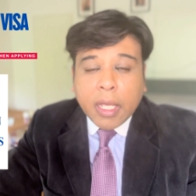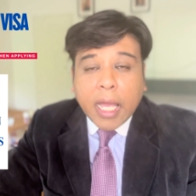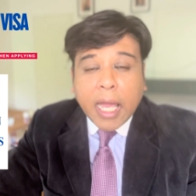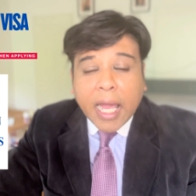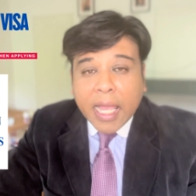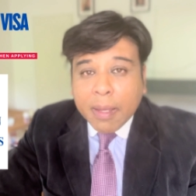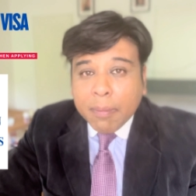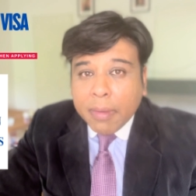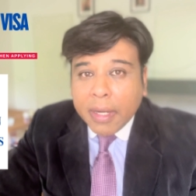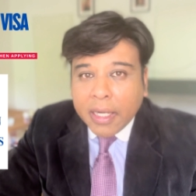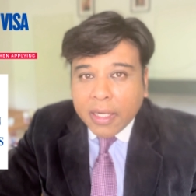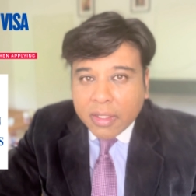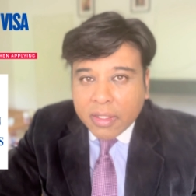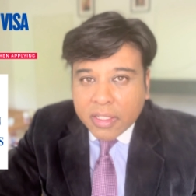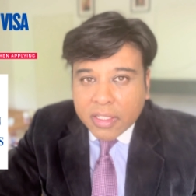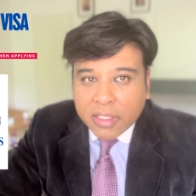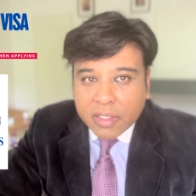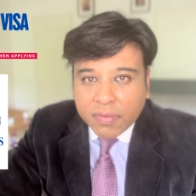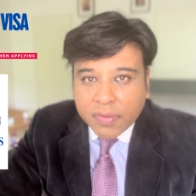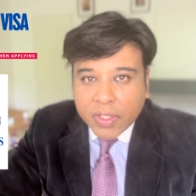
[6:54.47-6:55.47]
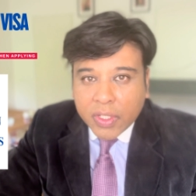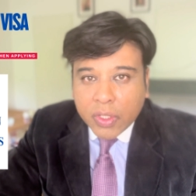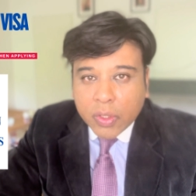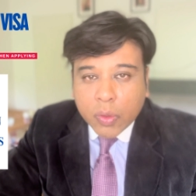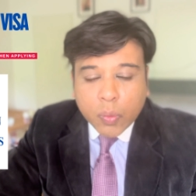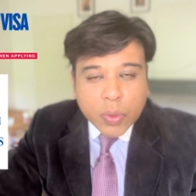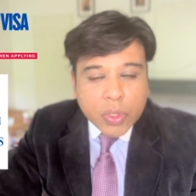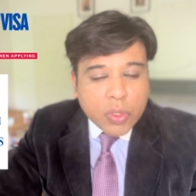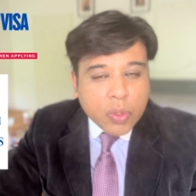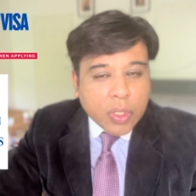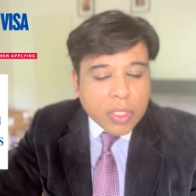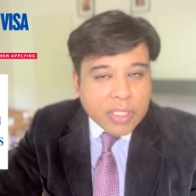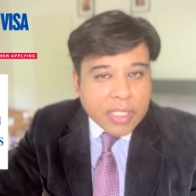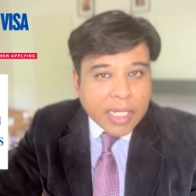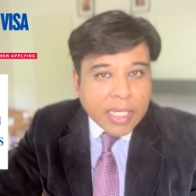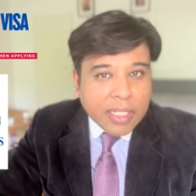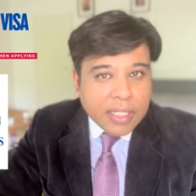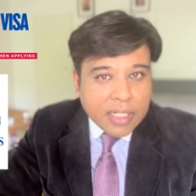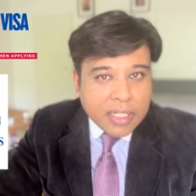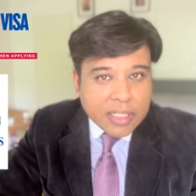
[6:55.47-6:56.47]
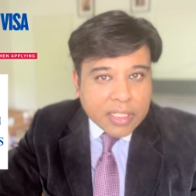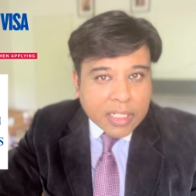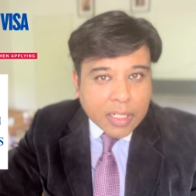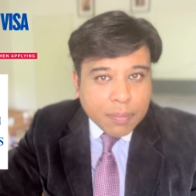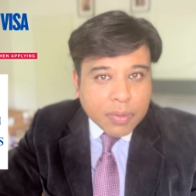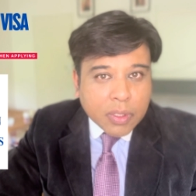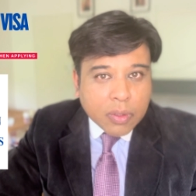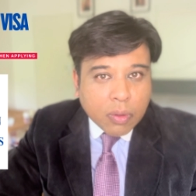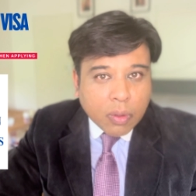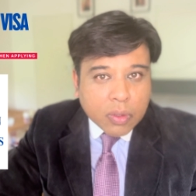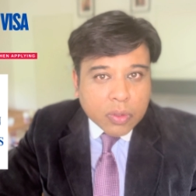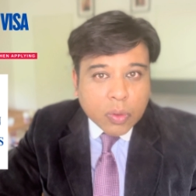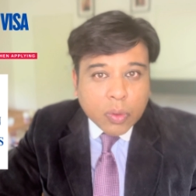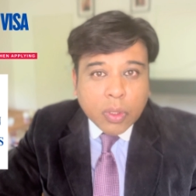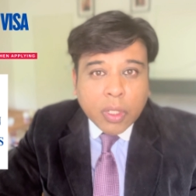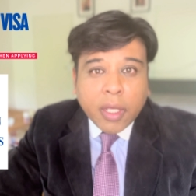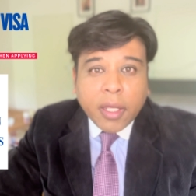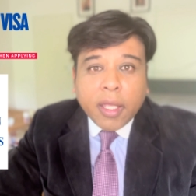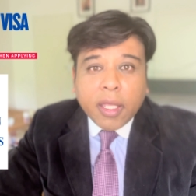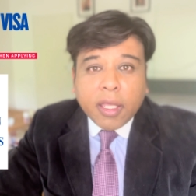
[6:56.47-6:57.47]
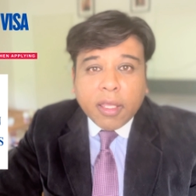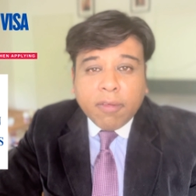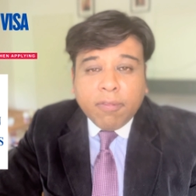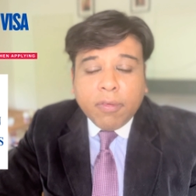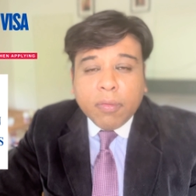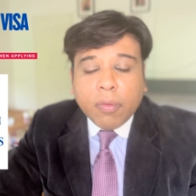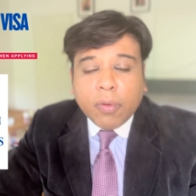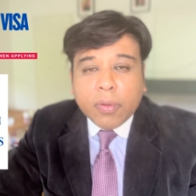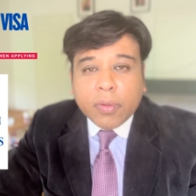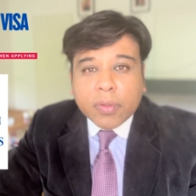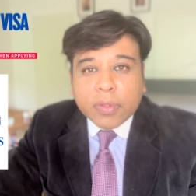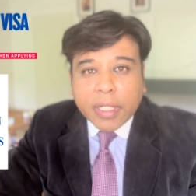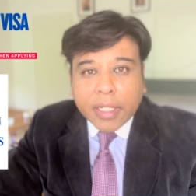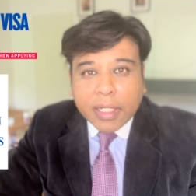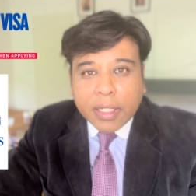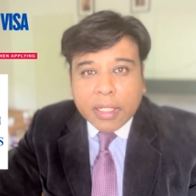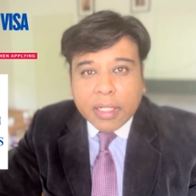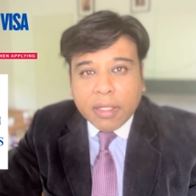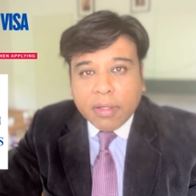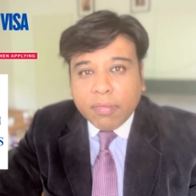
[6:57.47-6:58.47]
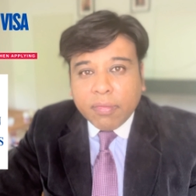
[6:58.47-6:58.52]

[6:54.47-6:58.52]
I made a recent video, which you can check in the description also, if you want to settle,